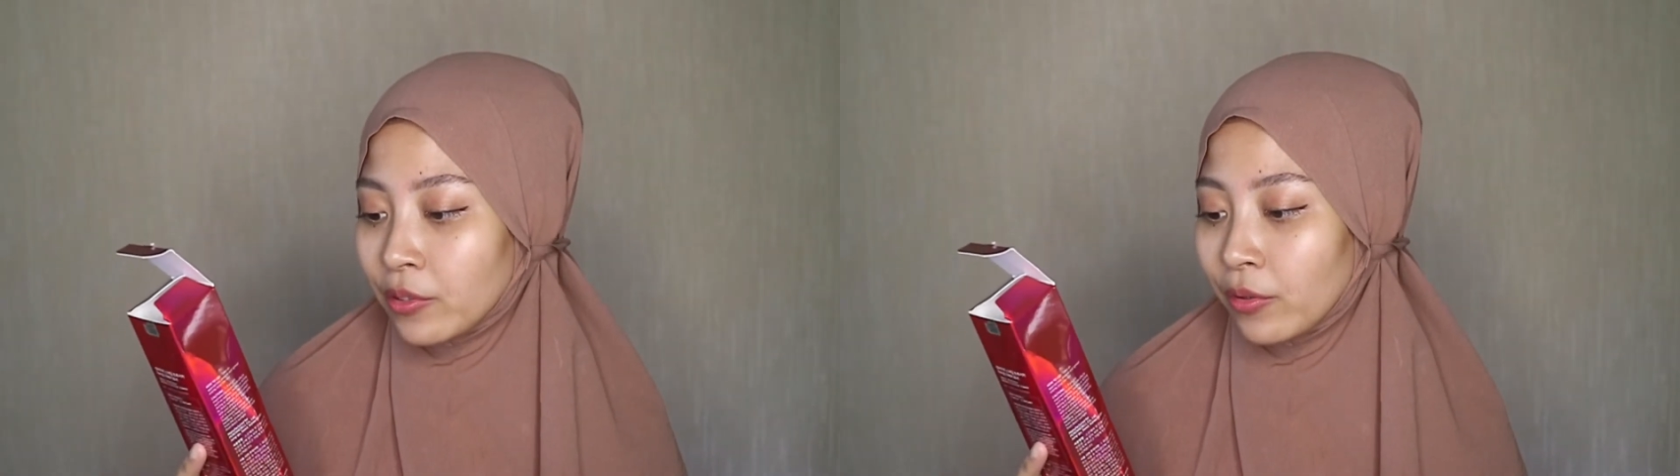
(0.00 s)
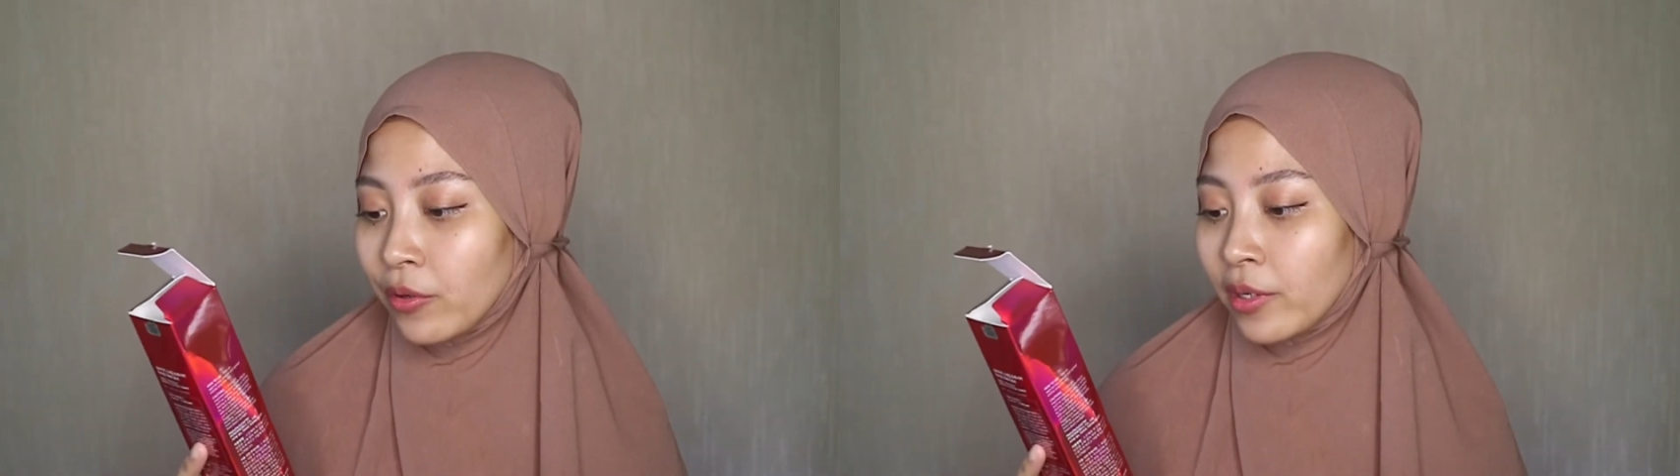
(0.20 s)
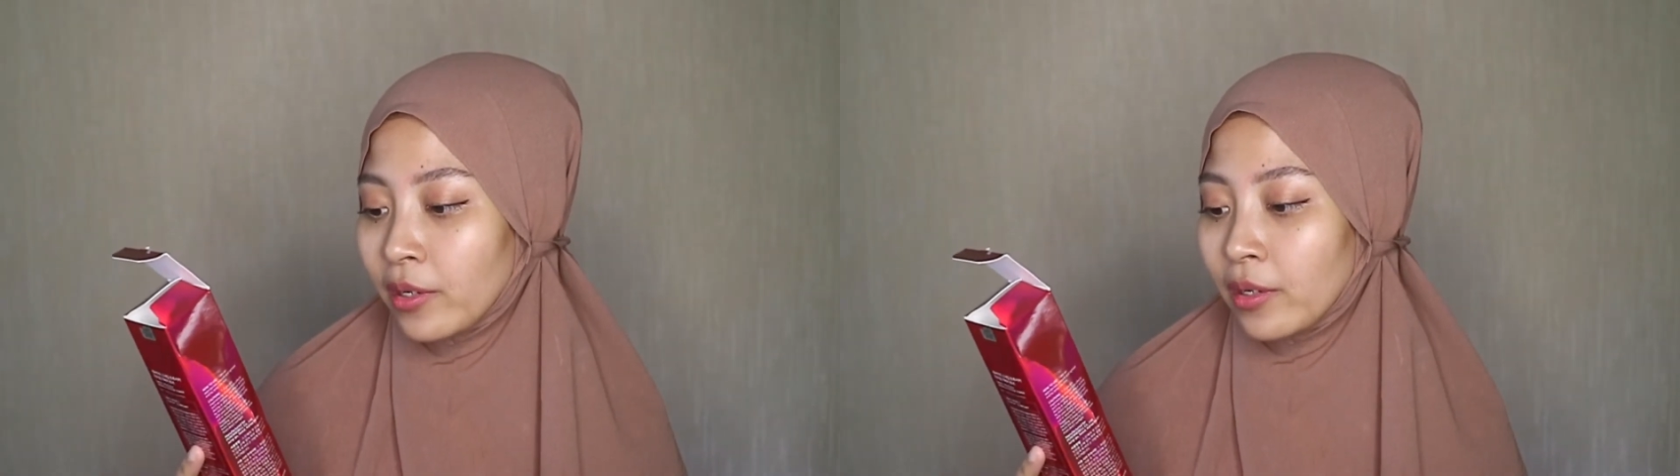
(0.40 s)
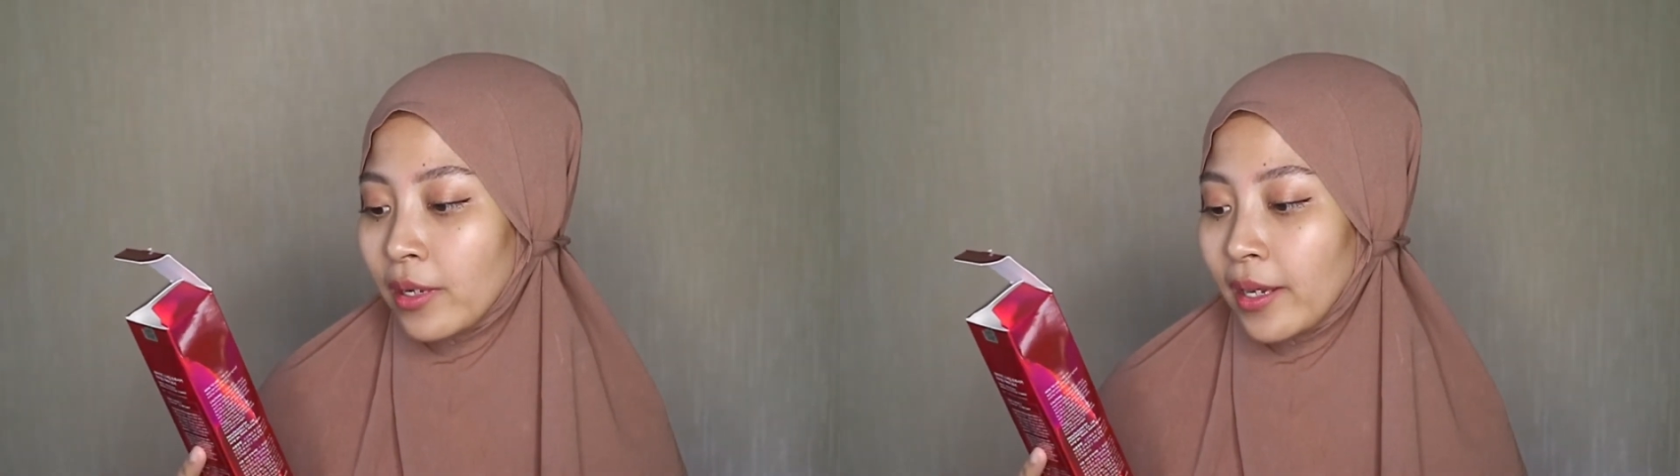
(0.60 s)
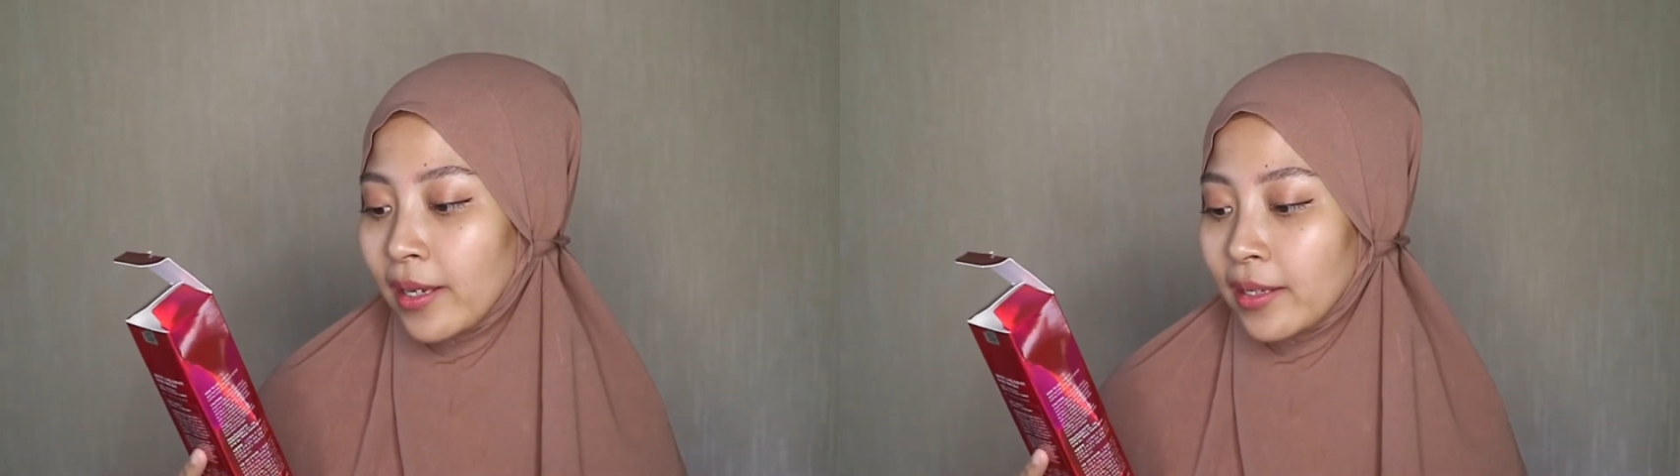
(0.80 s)

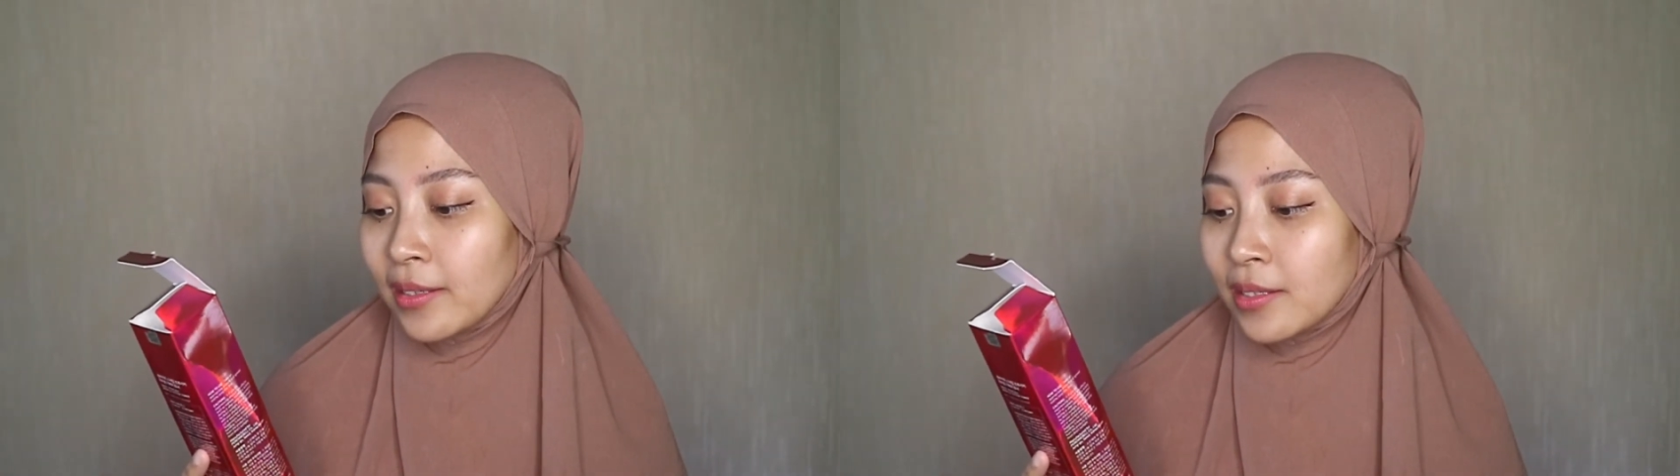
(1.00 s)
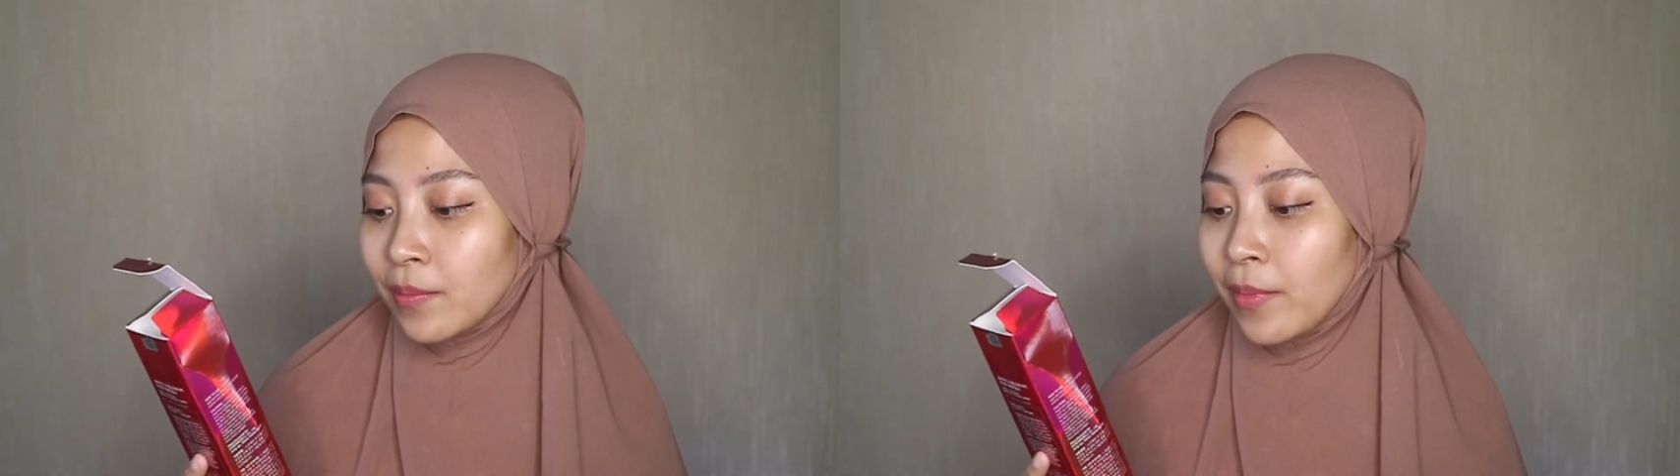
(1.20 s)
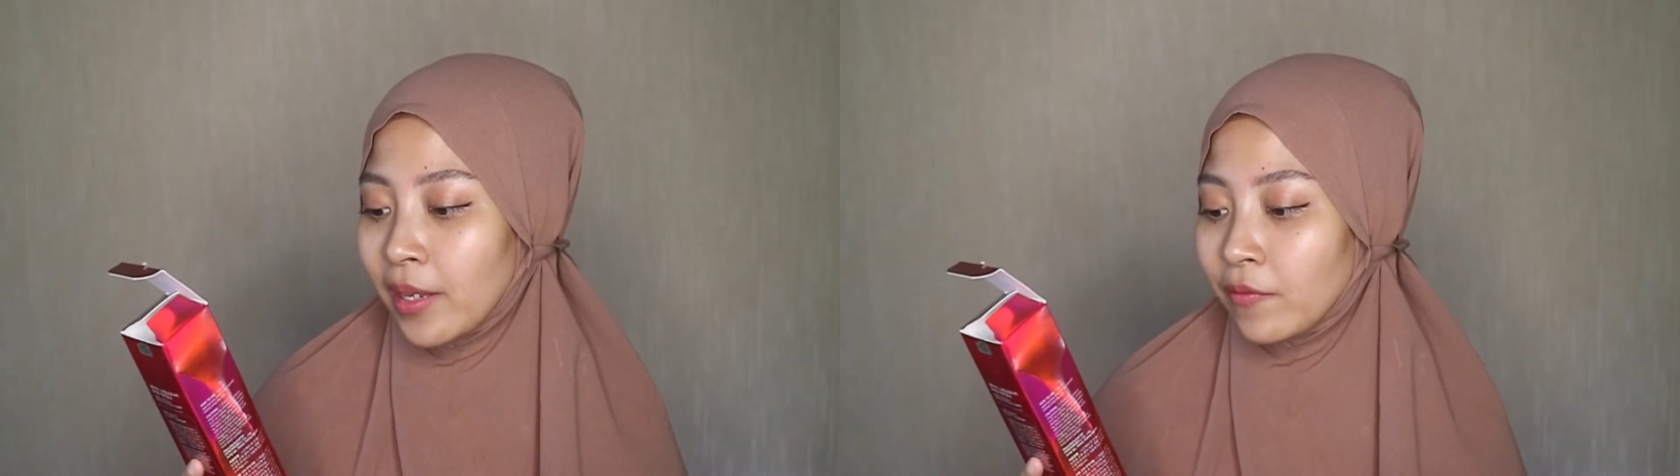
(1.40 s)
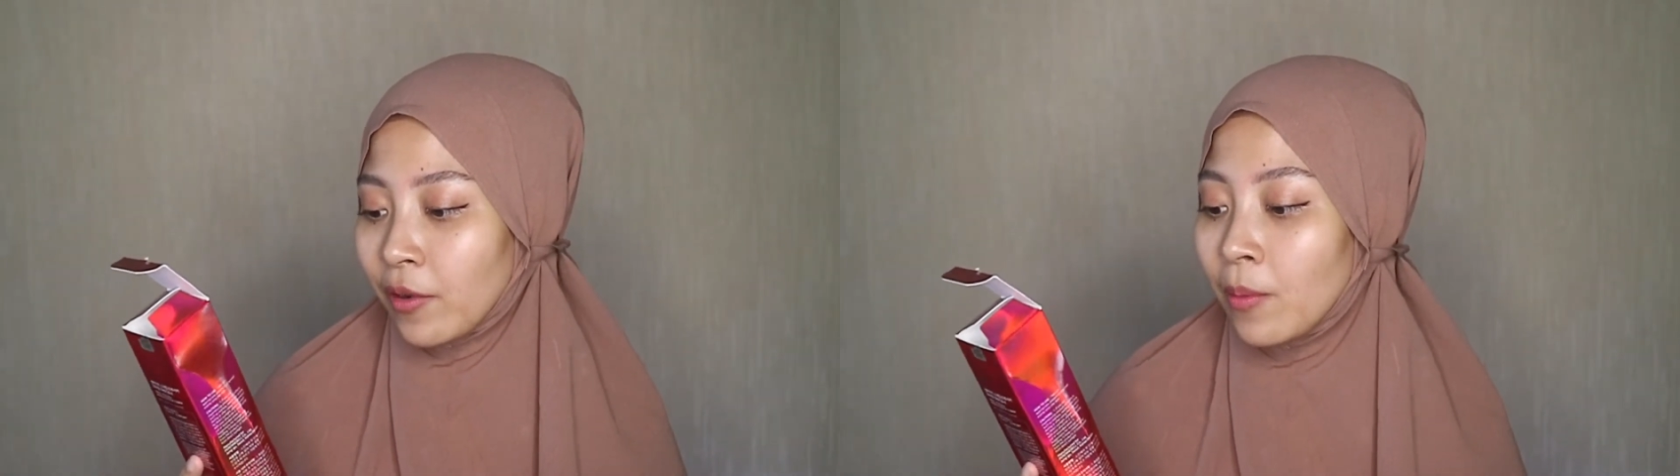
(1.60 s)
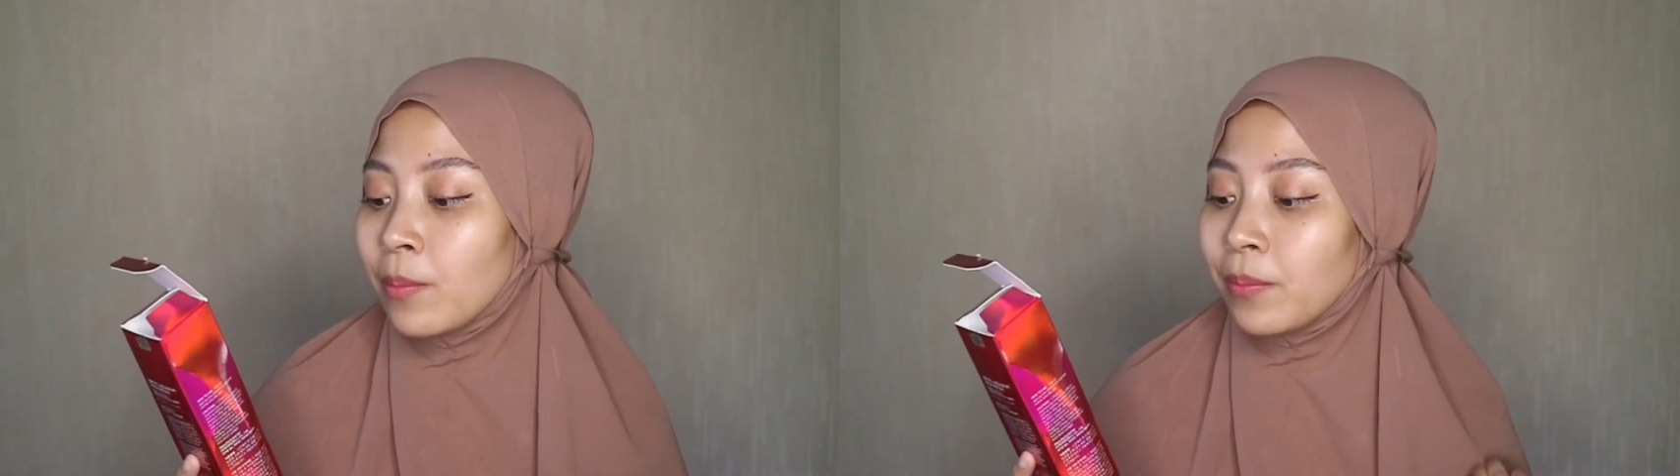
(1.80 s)
Toner is made
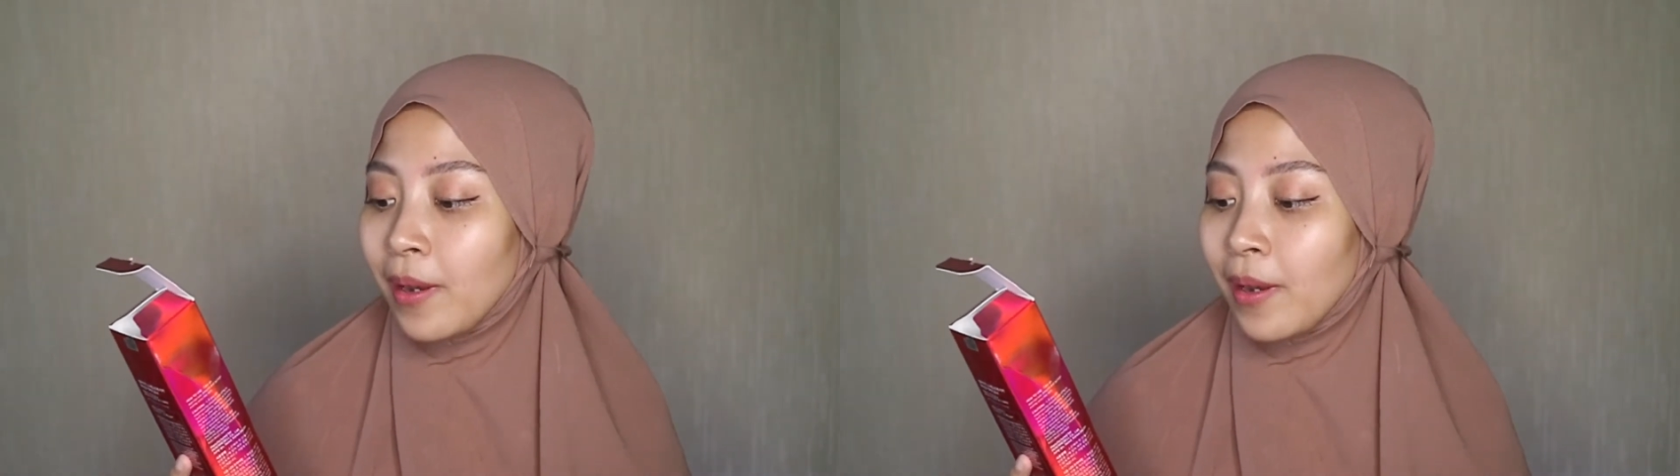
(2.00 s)
from